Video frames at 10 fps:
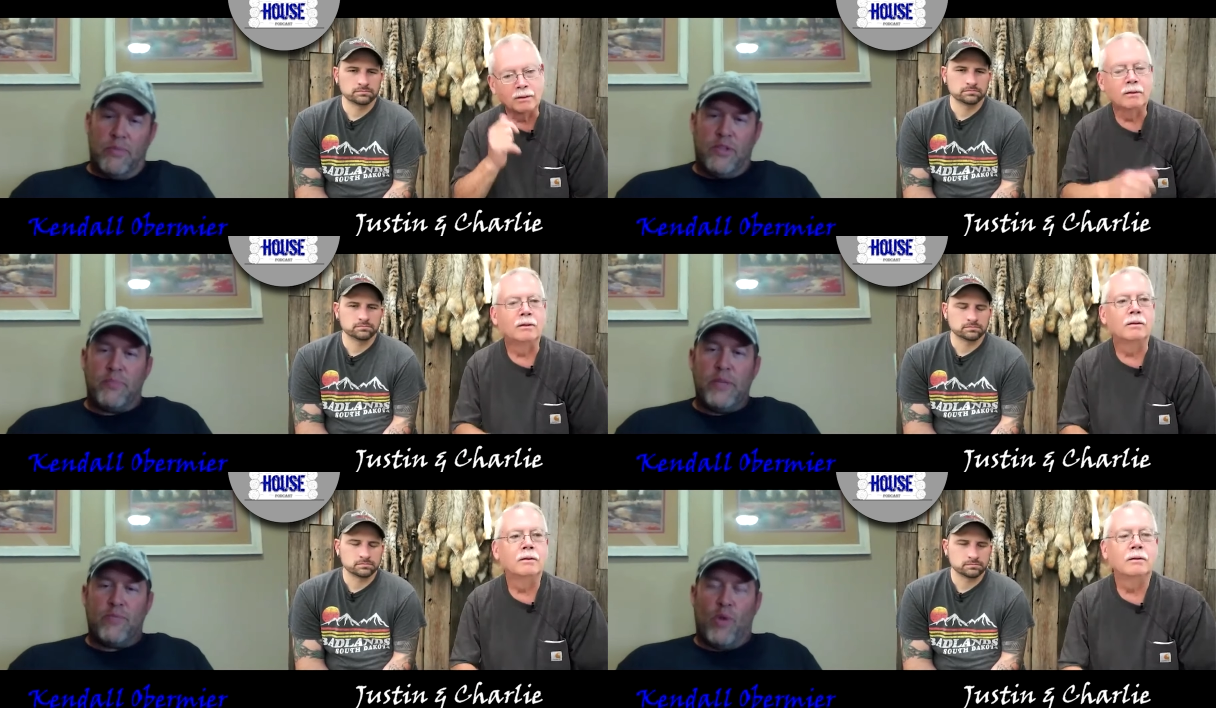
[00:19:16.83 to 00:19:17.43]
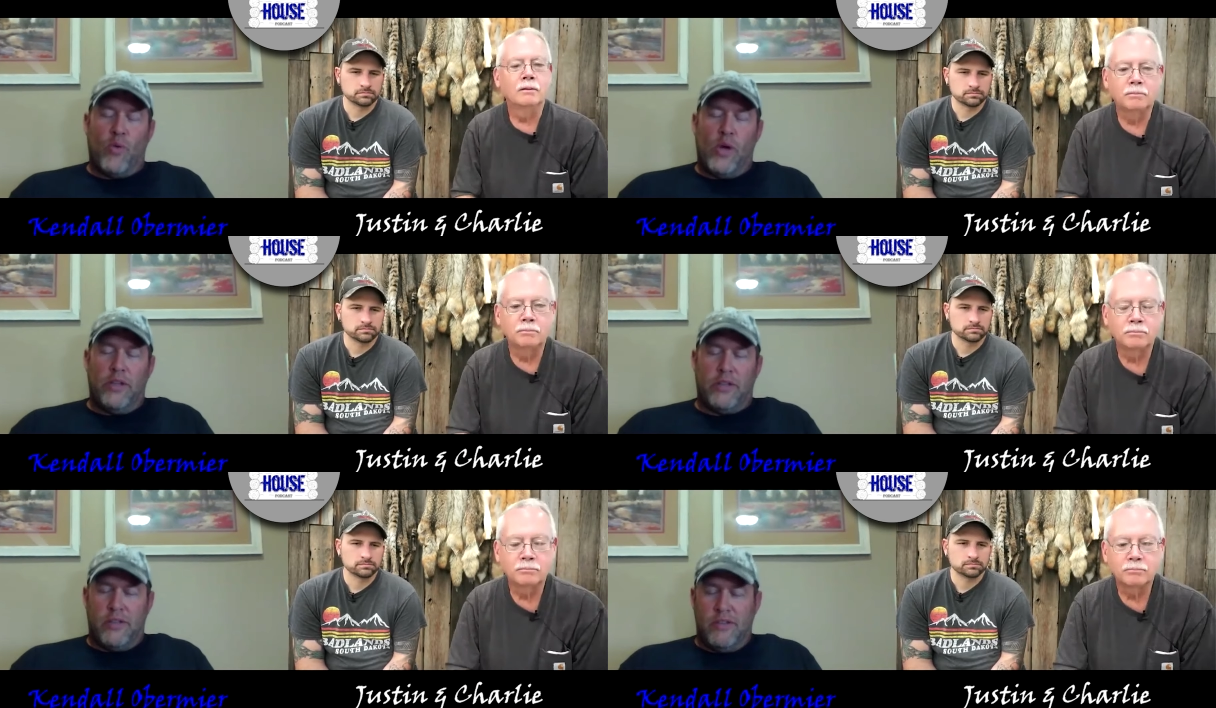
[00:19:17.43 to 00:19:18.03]
Speaker 1: it just means more
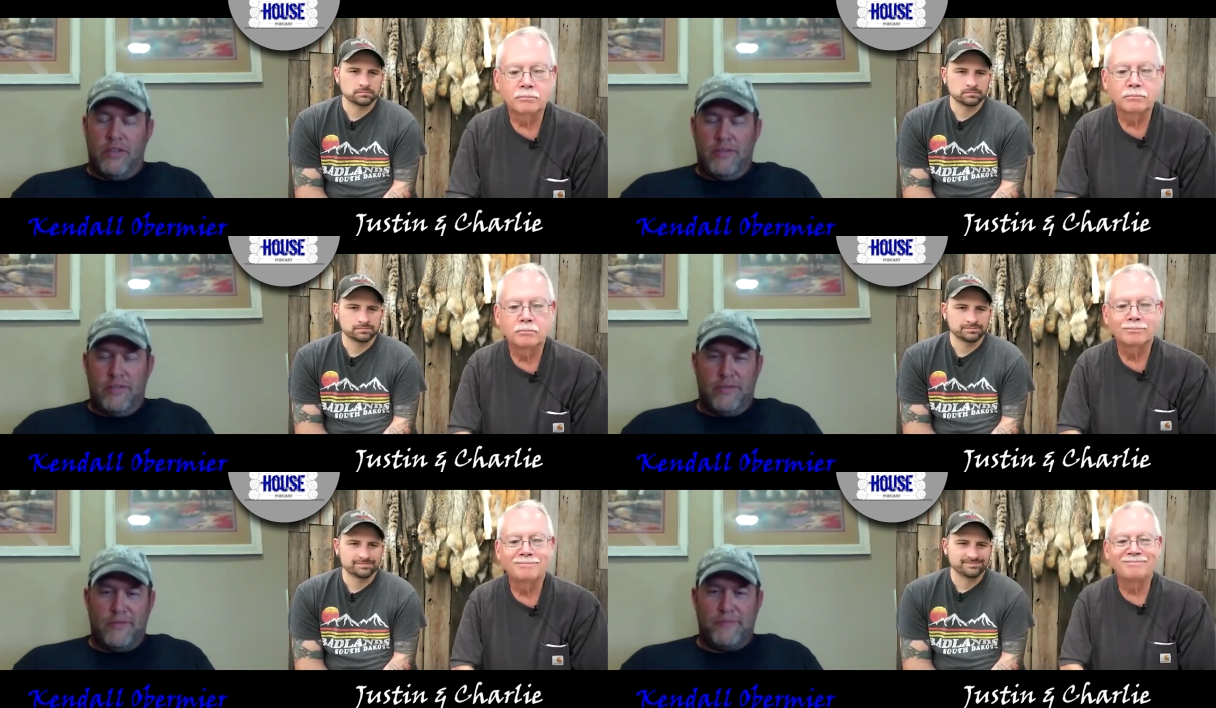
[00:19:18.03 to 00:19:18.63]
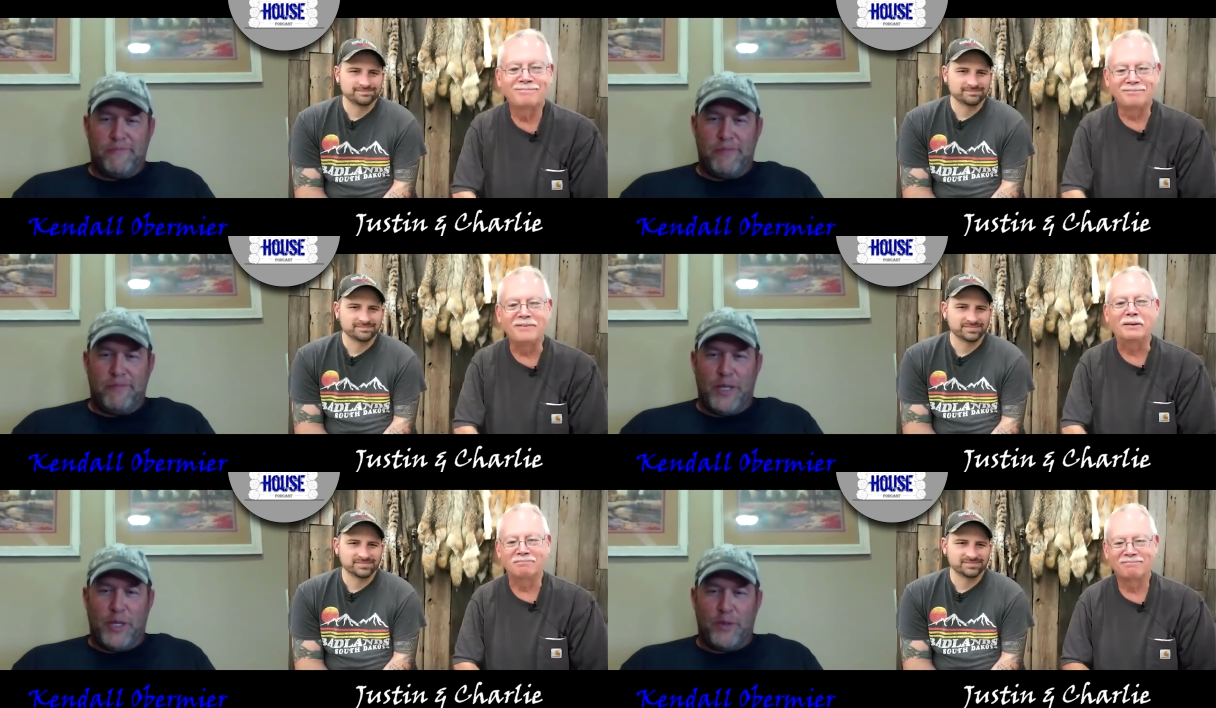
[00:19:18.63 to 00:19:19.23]
welding. Yeah.
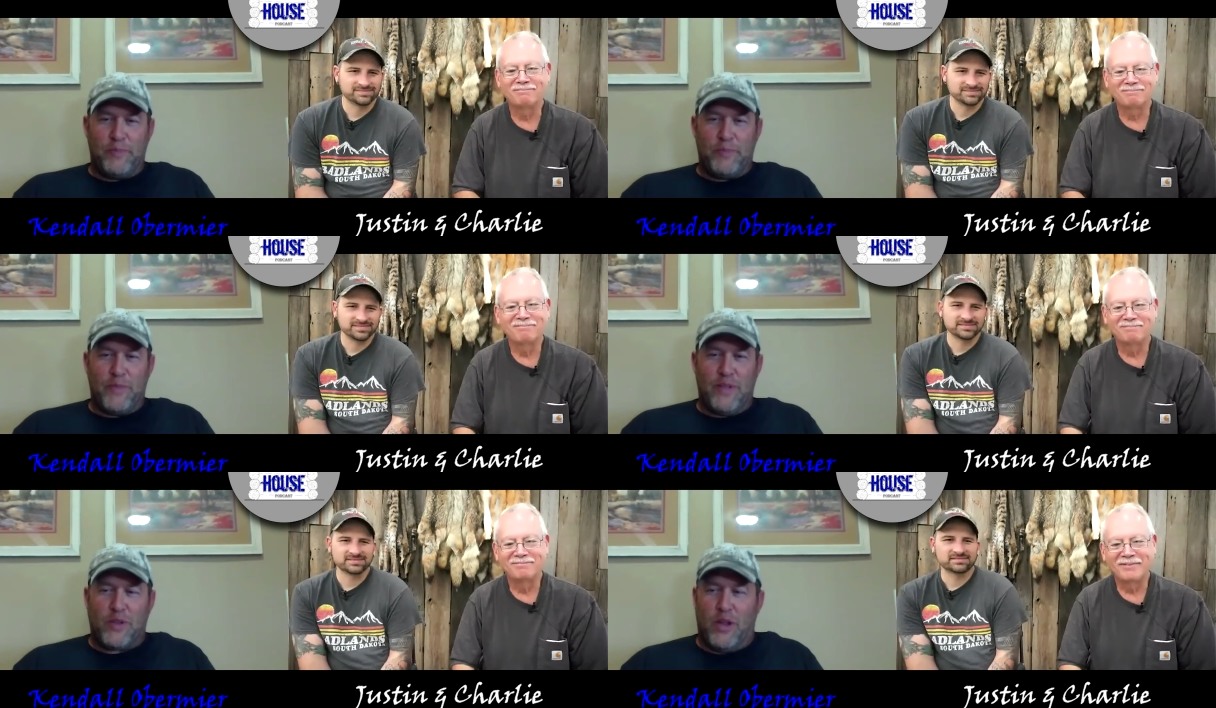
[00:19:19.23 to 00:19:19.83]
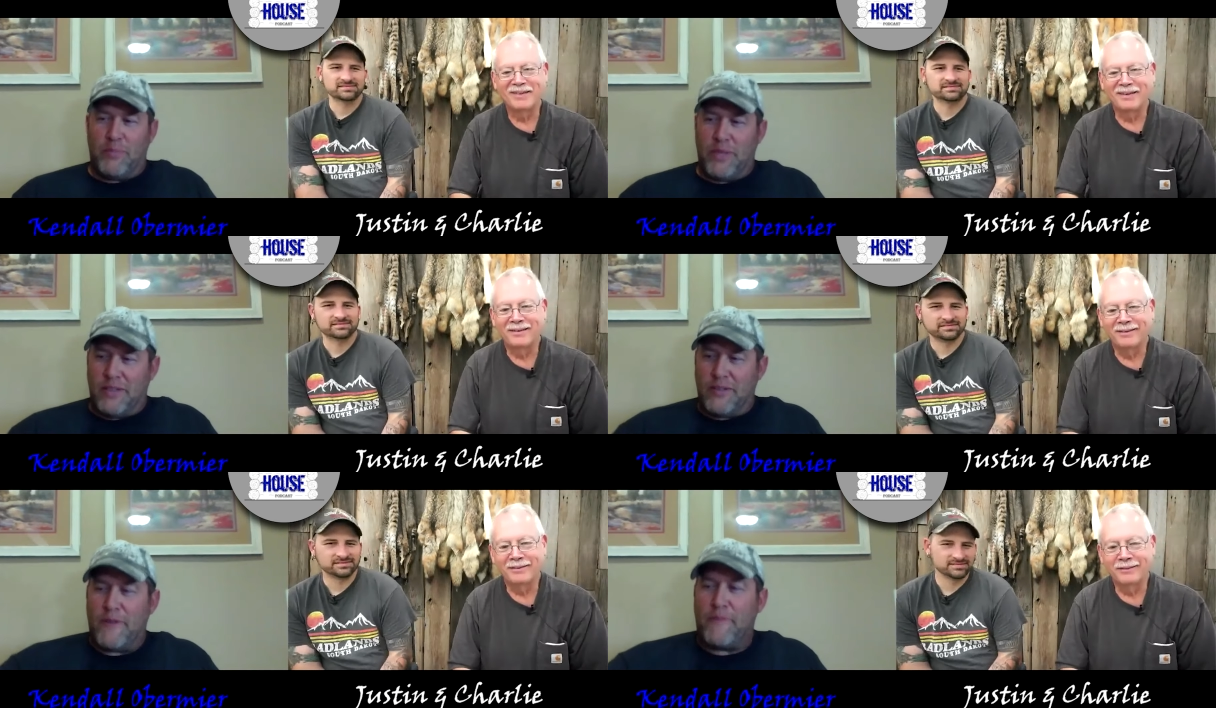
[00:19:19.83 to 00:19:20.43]
You know, that's all it
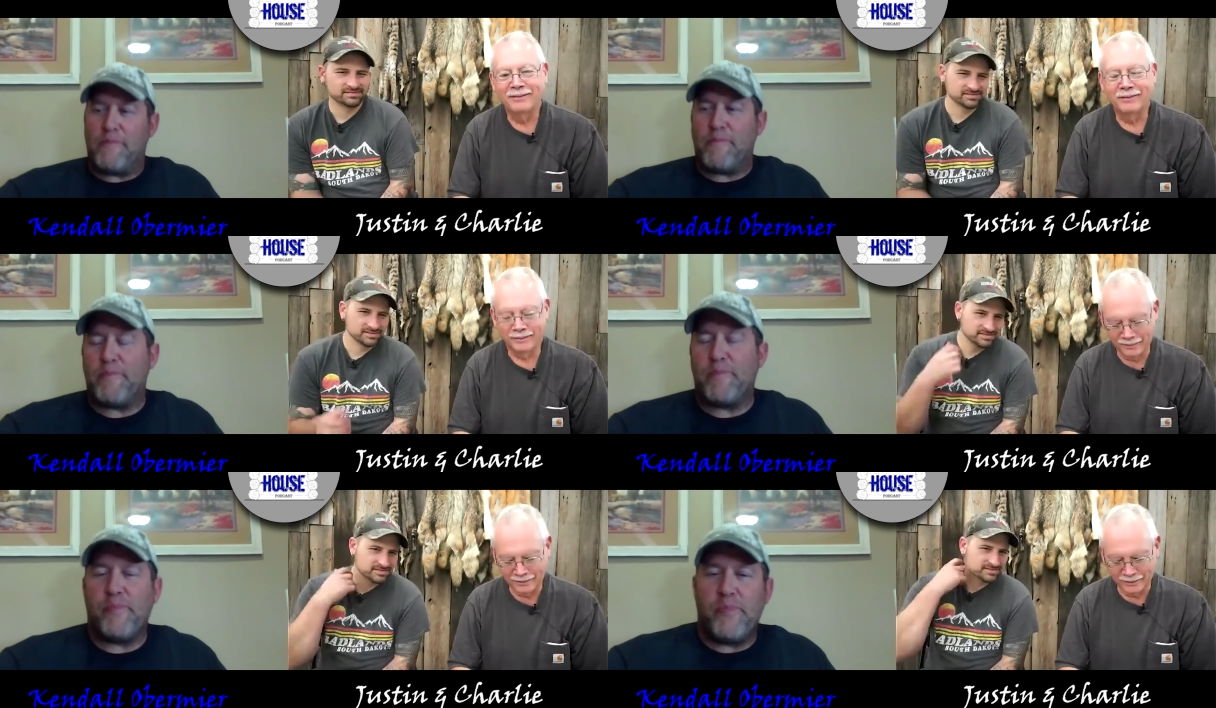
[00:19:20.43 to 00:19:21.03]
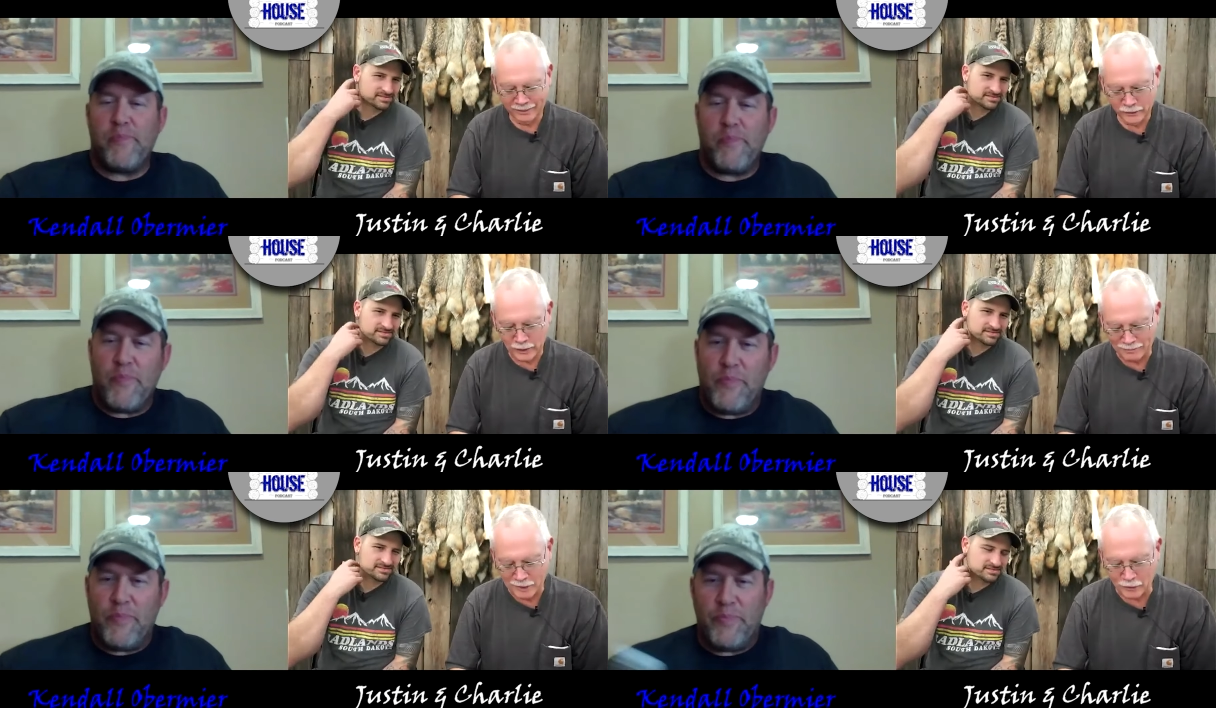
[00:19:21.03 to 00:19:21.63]
Speaker 2: means.
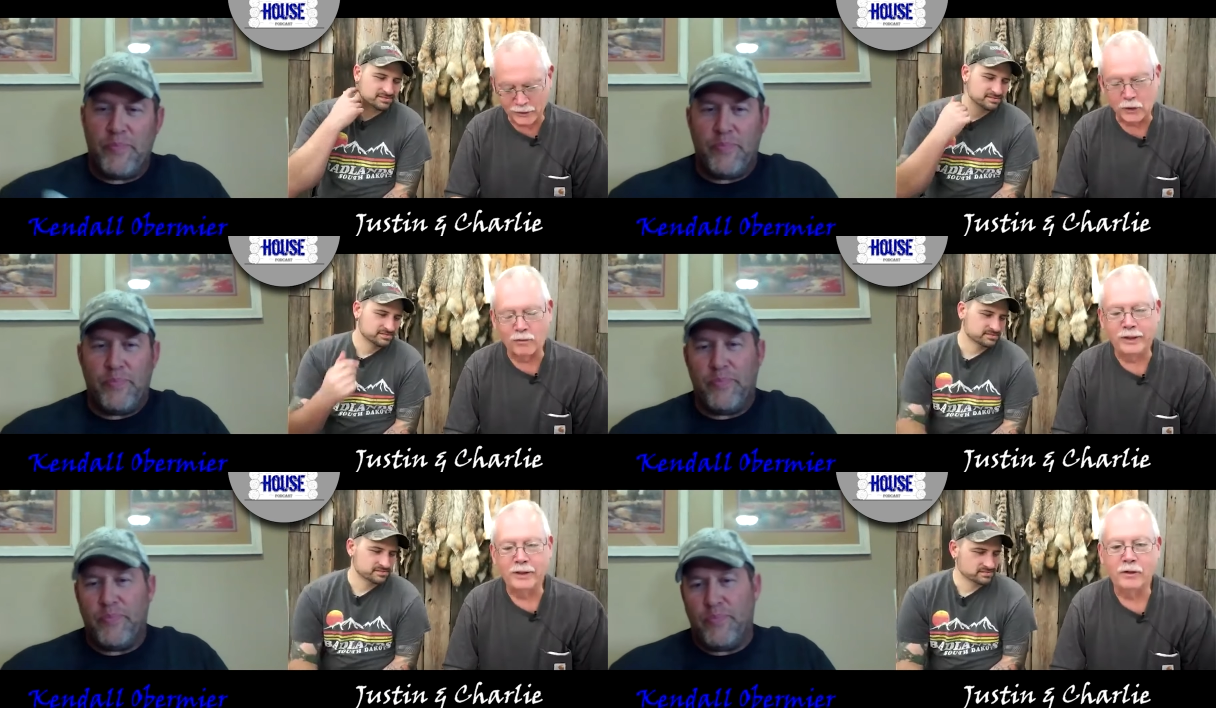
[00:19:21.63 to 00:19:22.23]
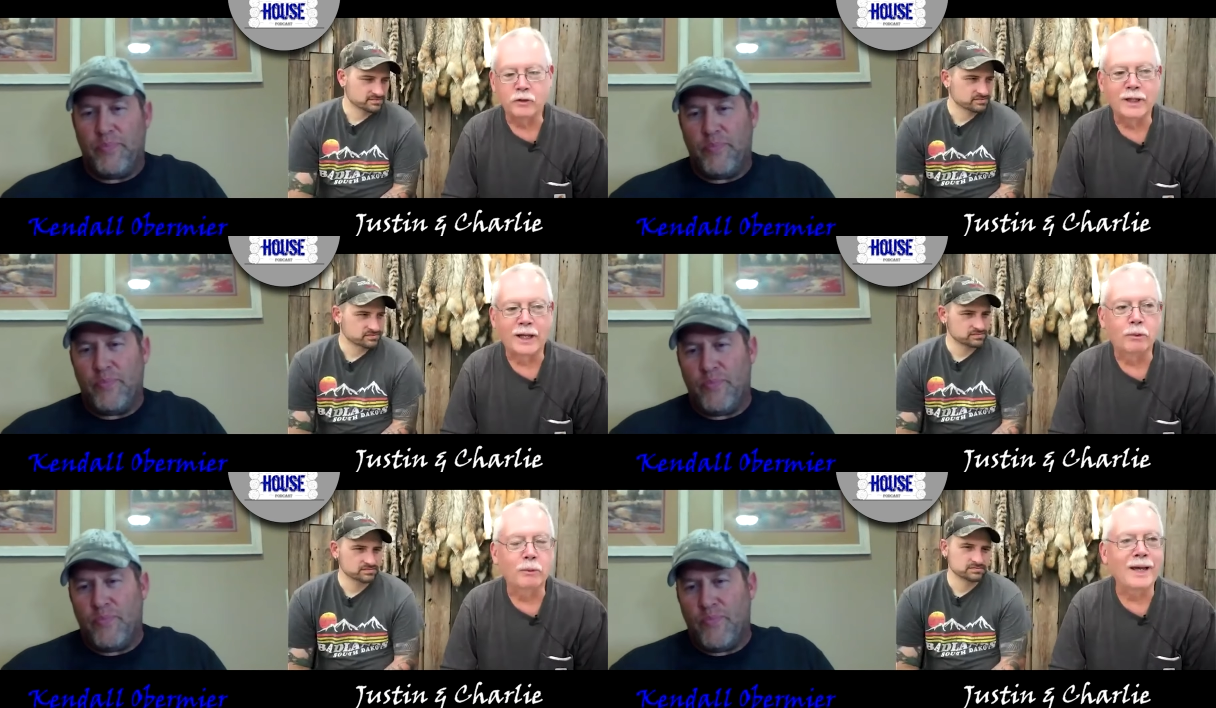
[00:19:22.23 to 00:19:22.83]
So I've noticed over the years,
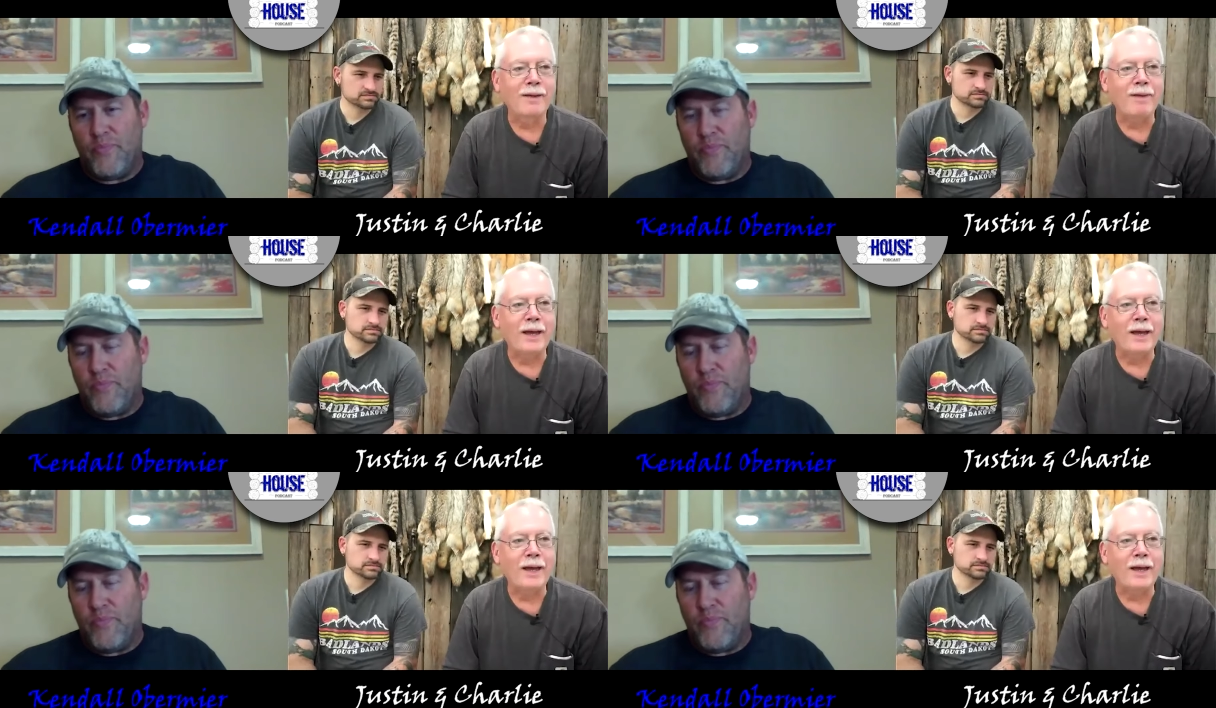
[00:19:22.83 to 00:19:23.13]
like when we had